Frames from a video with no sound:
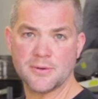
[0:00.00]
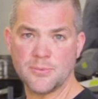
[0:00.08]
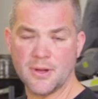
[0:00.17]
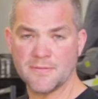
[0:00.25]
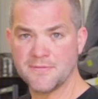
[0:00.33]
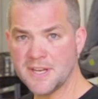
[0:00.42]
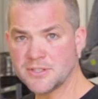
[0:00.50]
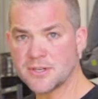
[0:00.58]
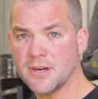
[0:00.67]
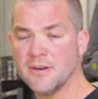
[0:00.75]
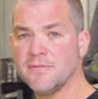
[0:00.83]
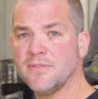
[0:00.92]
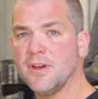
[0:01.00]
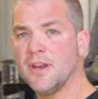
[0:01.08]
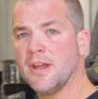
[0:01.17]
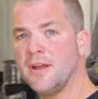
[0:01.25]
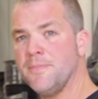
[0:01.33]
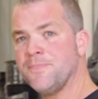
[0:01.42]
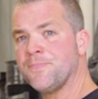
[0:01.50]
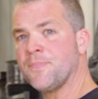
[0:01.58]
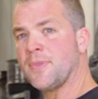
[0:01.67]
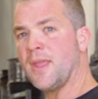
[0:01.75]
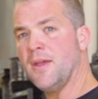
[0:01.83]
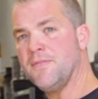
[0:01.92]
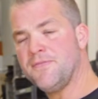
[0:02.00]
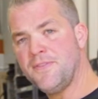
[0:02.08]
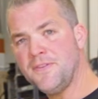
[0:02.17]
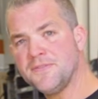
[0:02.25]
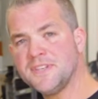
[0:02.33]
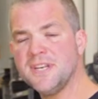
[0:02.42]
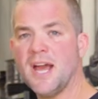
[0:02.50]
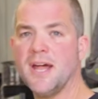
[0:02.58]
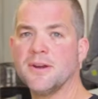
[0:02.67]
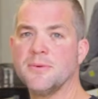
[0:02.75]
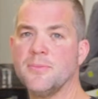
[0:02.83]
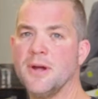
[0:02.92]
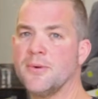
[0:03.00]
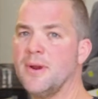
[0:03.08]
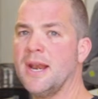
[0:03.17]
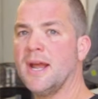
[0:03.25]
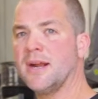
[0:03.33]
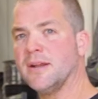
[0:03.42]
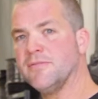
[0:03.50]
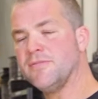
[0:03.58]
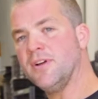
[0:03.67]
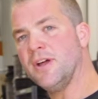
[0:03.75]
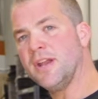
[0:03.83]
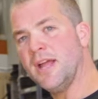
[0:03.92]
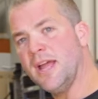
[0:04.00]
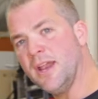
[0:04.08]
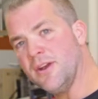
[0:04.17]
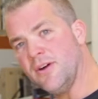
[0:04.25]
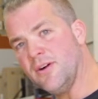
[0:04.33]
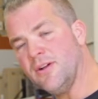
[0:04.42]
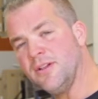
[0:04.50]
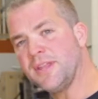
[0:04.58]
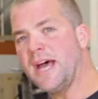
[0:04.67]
watt Victron inverter, a 1500 watt Redarc inverter and all the